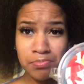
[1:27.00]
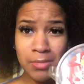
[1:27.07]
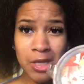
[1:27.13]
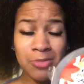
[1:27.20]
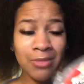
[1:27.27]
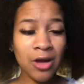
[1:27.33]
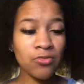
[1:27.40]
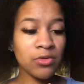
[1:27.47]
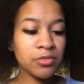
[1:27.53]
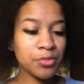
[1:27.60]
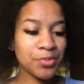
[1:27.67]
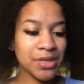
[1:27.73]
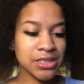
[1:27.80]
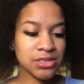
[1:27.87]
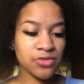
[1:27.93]
my rubber
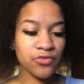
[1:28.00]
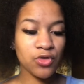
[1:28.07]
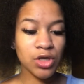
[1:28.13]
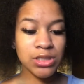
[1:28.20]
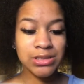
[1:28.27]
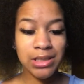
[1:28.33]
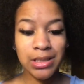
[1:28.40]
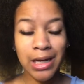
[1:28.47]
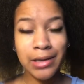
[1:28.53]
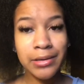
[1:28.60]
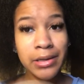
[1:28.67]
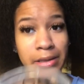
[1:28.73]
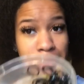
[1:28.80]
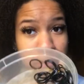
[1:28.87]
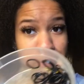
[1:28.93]
bands, of course, and y'all
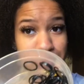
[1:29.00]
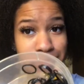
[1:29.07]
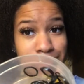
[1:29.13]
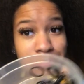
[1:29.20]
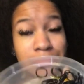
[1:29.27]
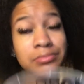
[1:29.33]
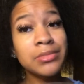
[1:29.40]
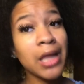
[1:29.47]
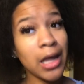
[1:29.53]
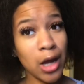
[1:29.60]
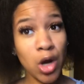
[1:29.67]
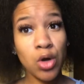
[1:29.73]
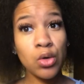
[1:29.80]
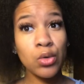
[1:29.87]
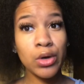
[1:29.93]
know they
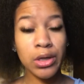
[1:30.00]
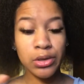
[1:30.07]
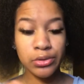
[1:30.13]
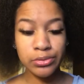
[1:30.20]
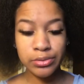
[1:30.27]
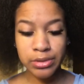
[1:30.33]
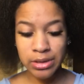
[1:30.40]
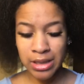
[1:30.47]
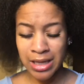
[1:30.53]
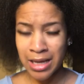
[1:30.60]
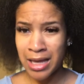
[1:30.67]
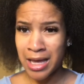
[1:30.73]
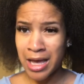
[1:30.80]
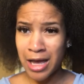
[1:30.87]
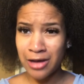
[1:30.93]
are oiled.
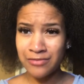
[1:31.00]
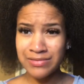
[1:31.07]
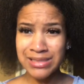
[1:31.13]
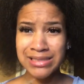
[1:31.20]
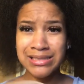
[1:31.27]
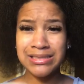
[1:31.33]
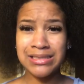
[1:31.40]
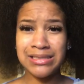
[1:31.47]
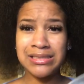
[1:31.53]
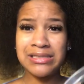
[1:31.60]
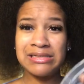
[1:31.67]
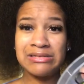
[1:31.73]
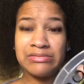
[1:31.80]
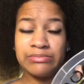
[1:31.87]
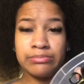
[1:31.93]
Hopefully that's
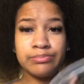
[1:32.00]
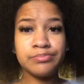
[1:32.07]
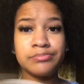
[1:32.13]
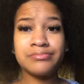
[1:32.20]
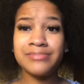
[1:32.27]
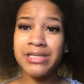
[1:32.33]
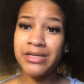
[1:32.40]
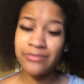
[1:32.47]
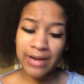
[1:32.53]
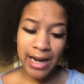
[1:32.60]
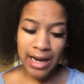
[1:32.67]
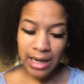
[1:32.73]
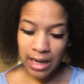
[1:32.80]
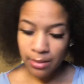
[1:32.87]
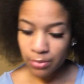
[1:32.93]
enough, but if
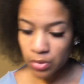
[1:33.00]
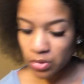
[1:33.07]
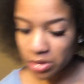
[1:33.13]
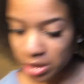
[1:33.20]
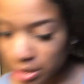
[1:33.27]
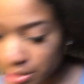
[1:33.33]
not, I got more.